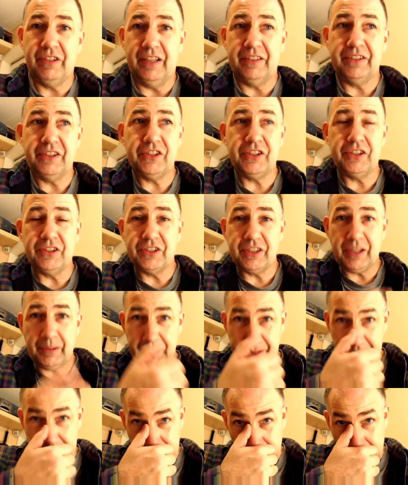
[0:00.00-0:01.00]
decent
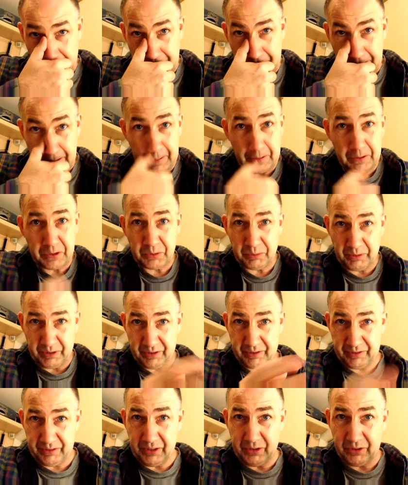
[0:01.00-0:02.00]
semi-detached house
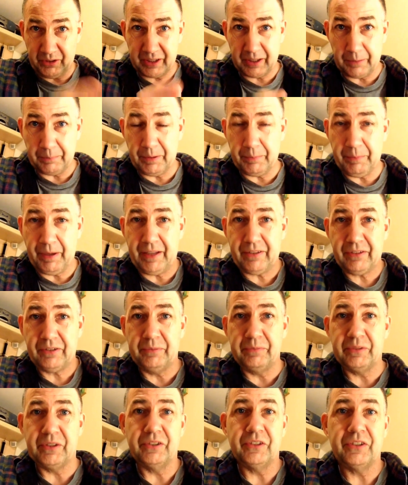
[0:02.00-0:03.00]
with, you know, a couple of
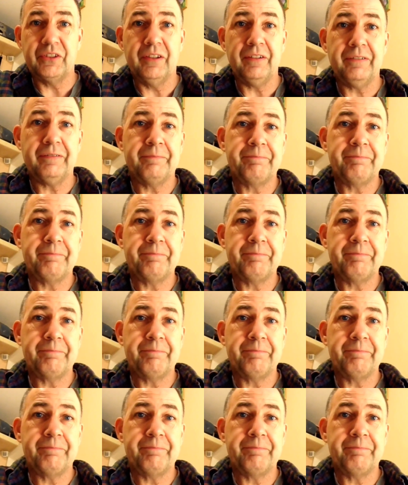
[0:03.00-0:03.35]
bathrooms and stuff.